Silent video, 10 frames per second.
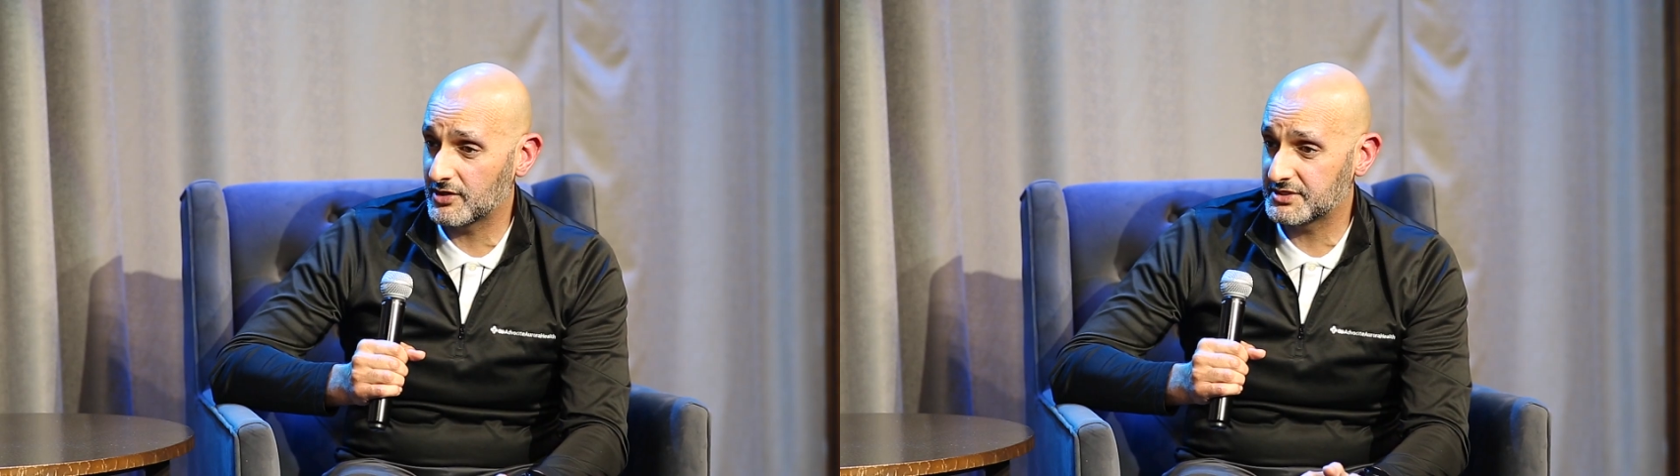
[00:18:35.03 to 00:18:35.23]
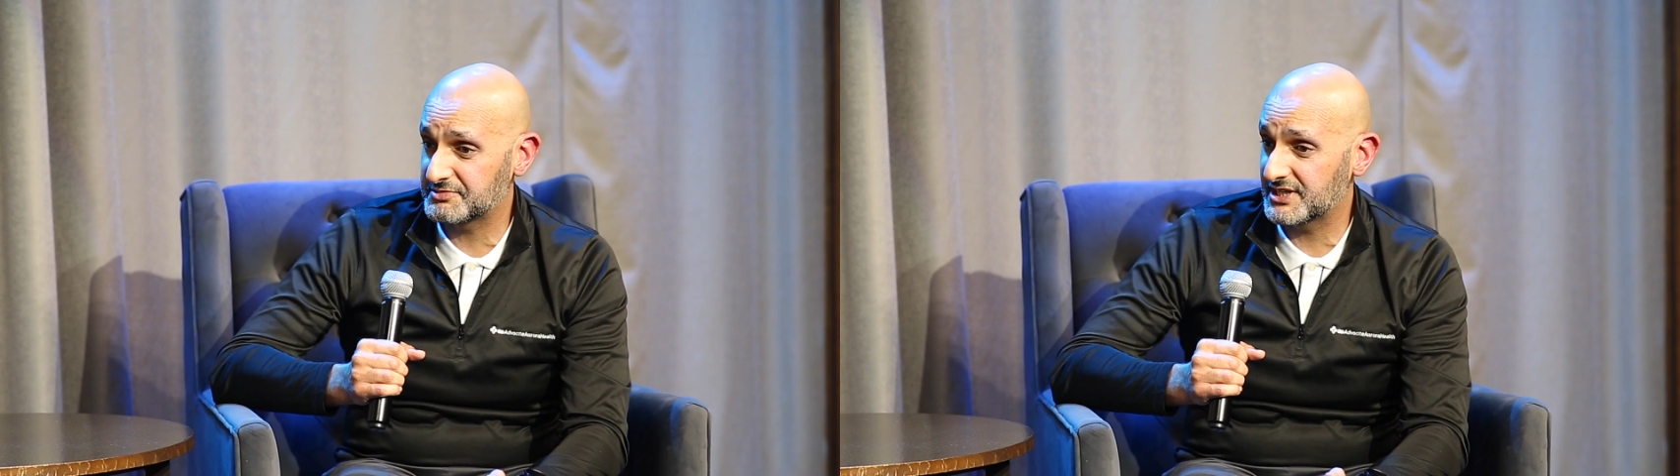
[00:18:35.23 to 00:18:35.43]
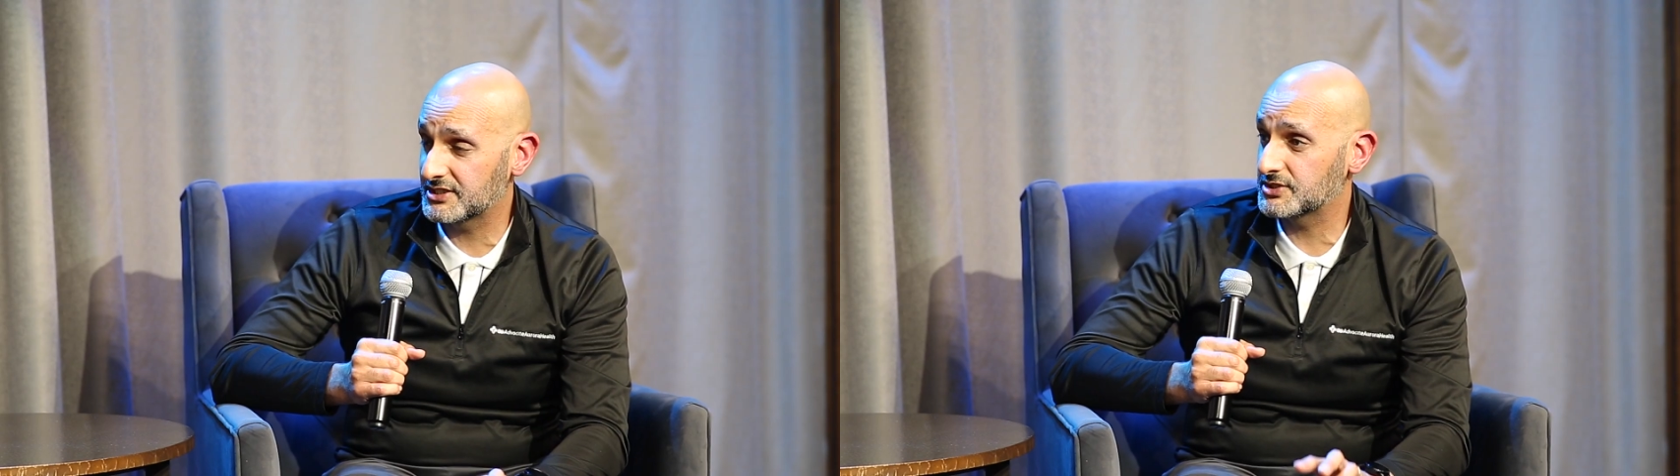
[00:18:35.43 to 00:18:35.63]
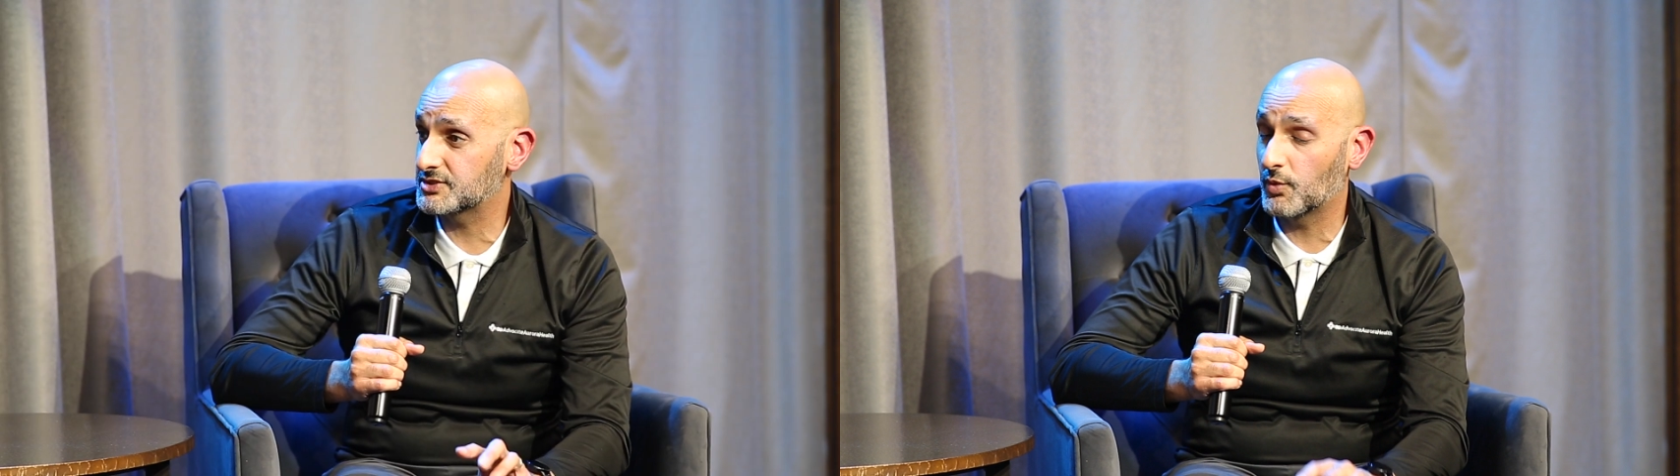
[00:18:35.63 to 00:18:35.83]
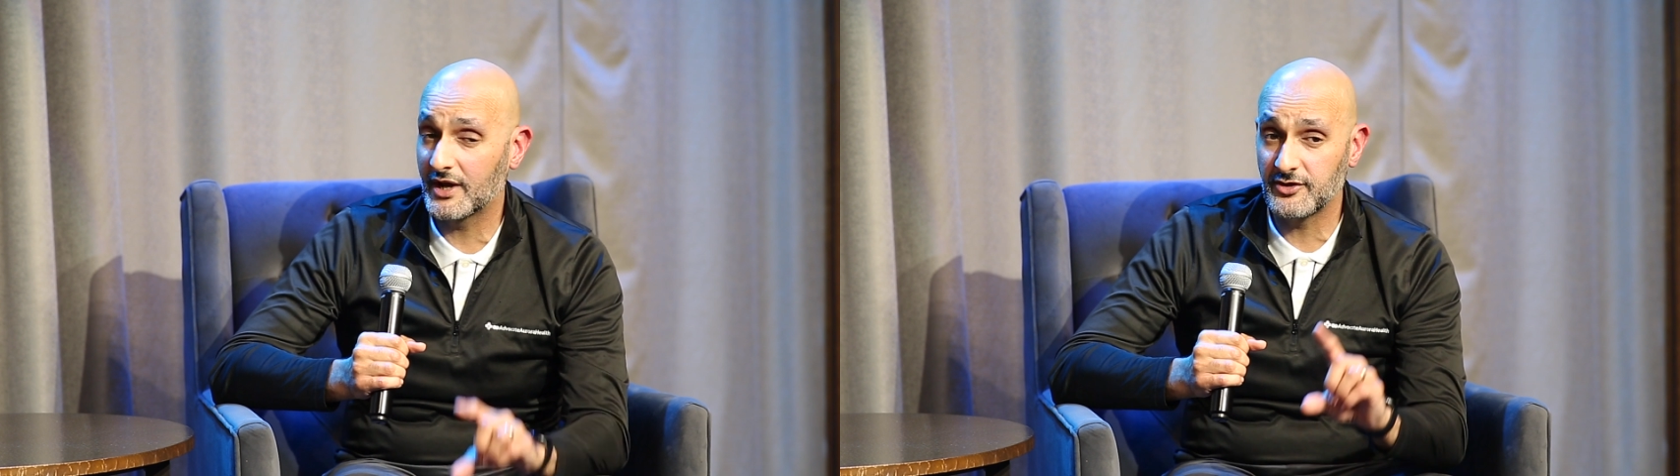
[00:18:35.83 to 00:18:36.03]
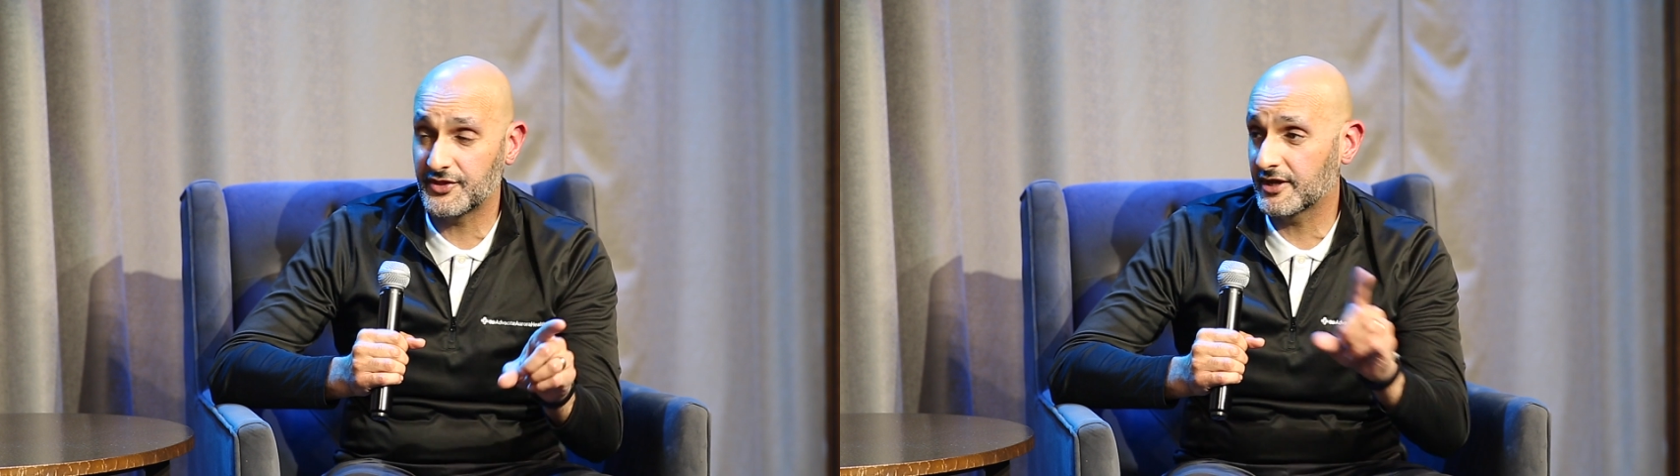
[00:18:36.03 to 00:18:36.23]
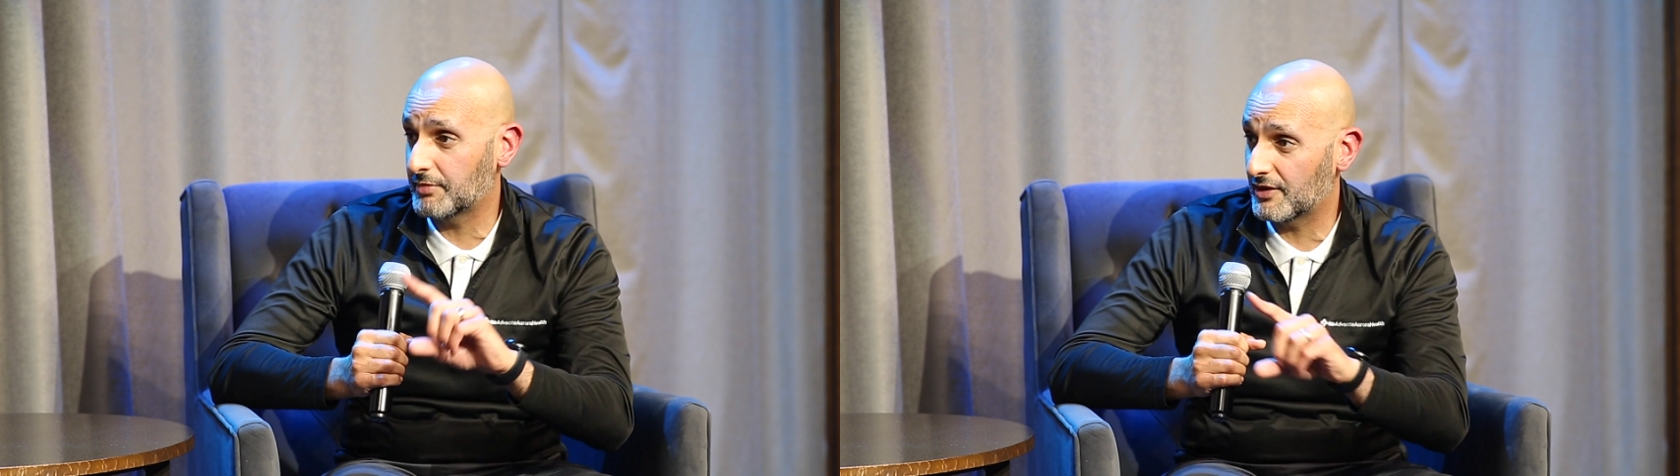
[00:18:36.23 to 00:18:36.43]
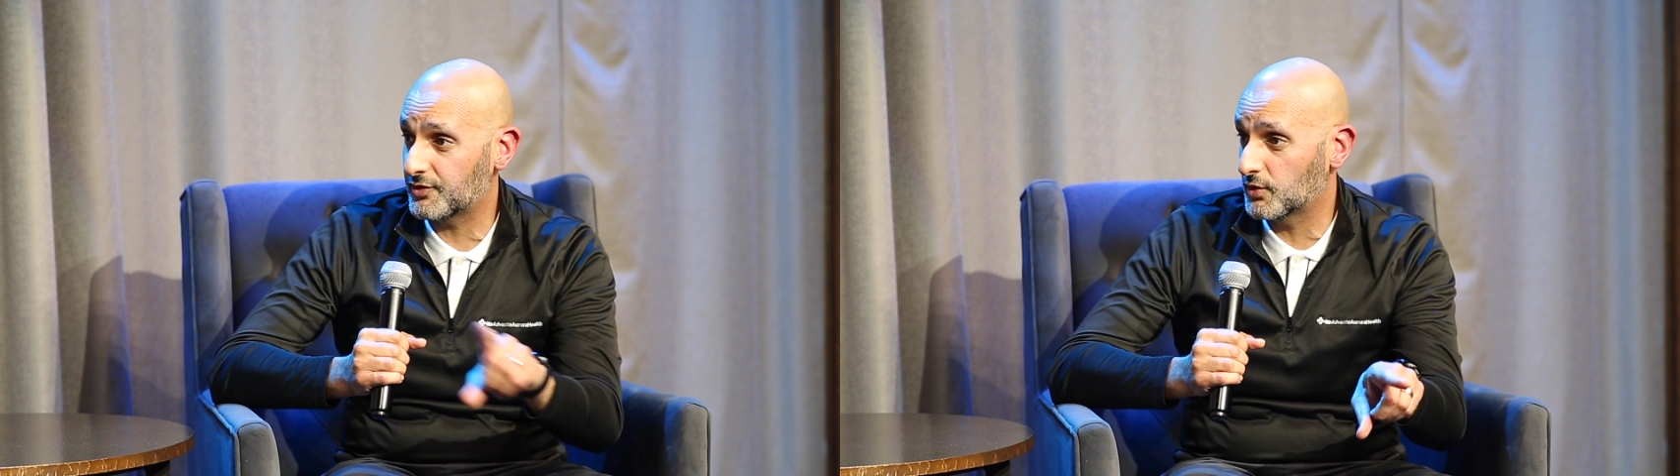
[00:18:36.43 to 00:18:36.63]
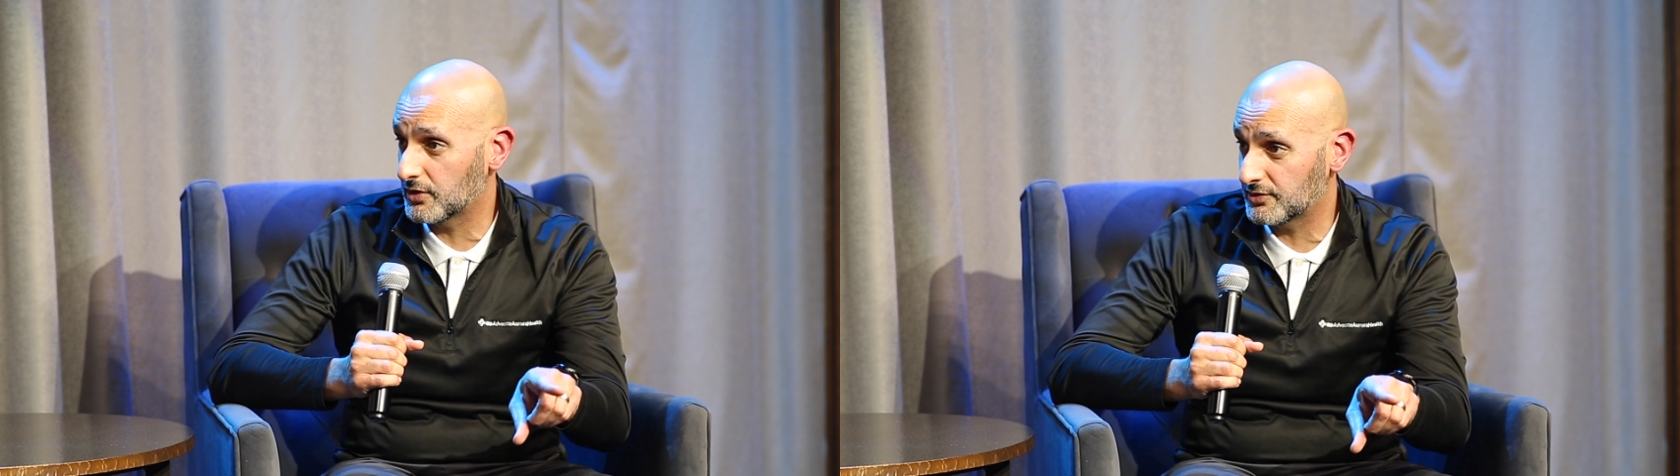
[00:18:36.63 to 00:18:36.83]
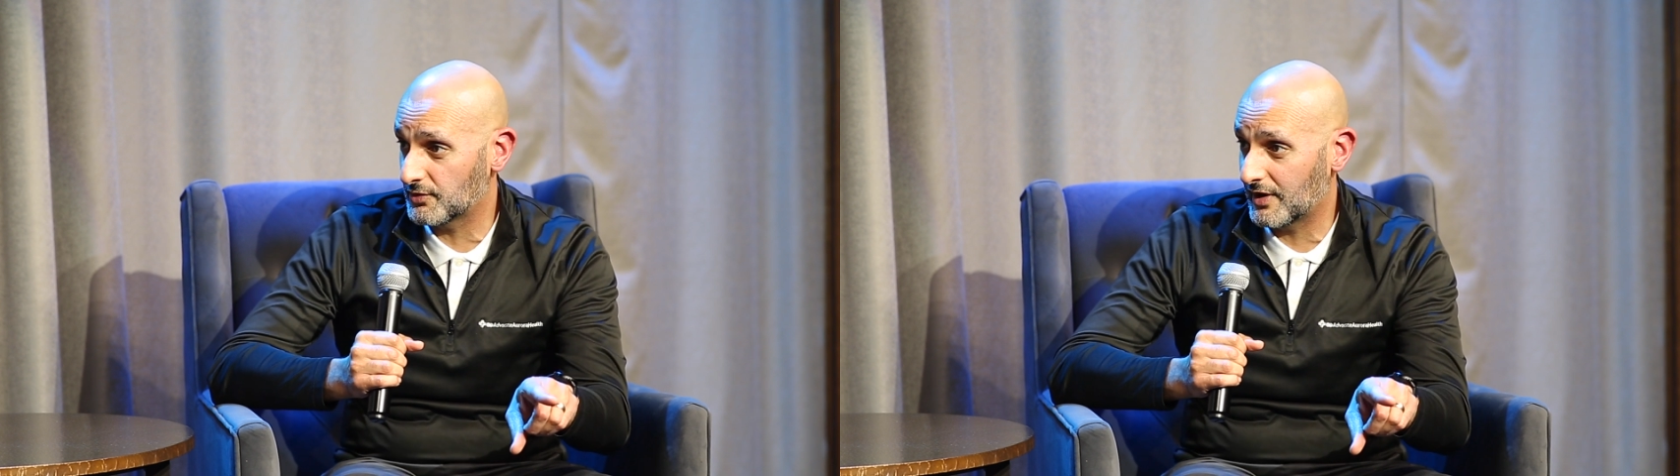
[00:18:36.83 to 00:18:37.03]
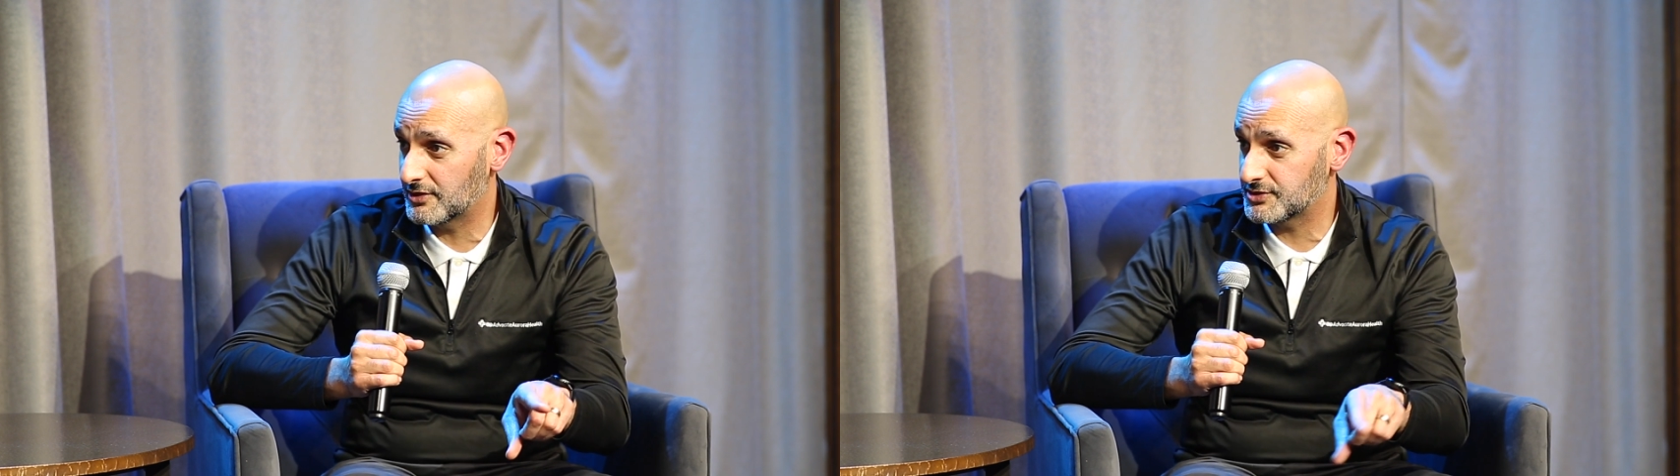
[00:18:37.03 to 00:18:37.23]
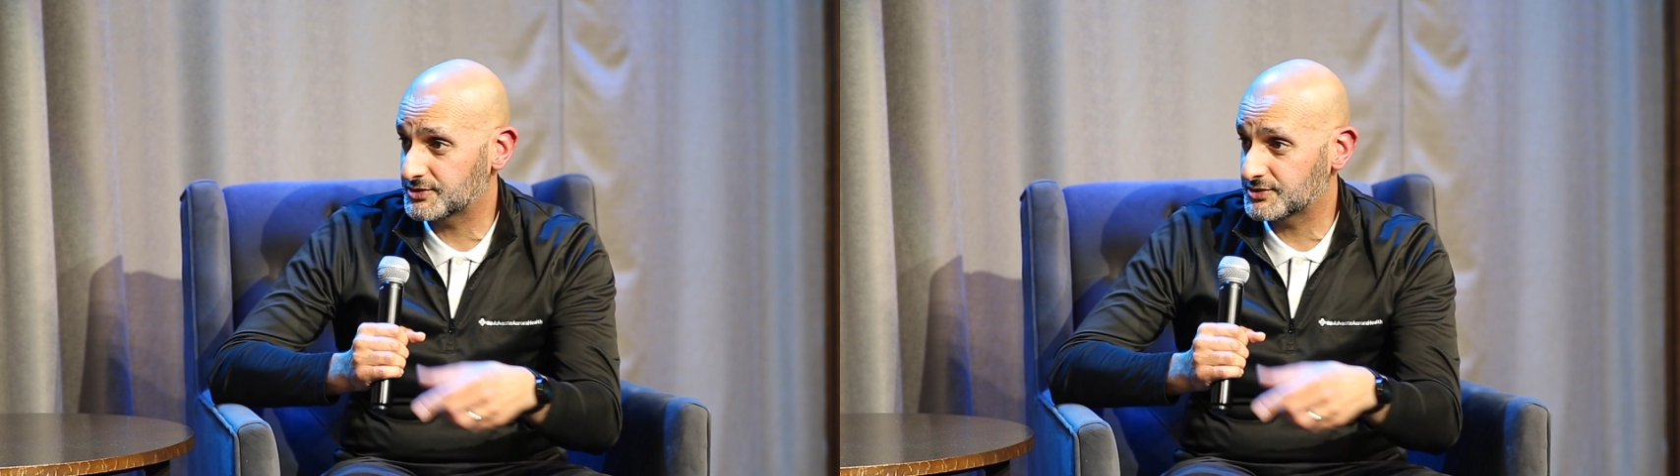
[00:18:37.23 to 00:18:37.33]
of interpretation is the way you think about the world around you.